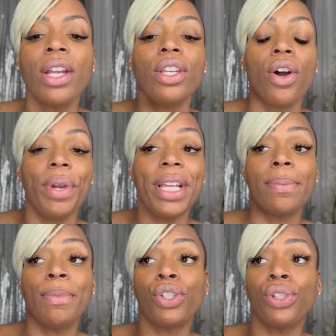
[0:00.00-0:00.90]
No, it's
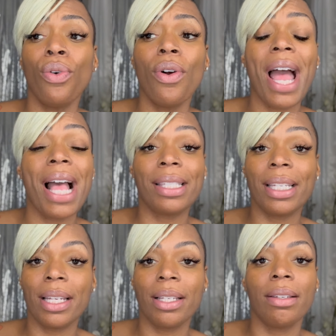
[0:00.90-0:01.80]
mature as
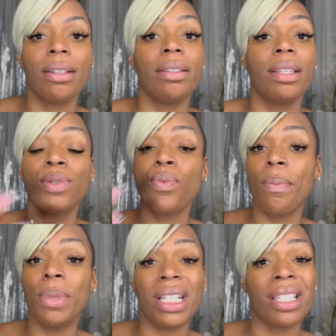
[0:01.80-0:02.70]
in, this
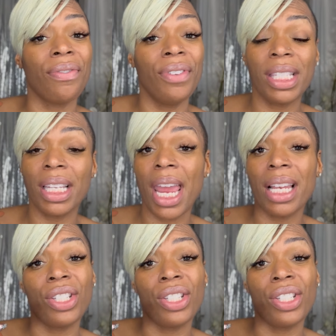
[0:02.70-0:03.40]
woman is sophisticated.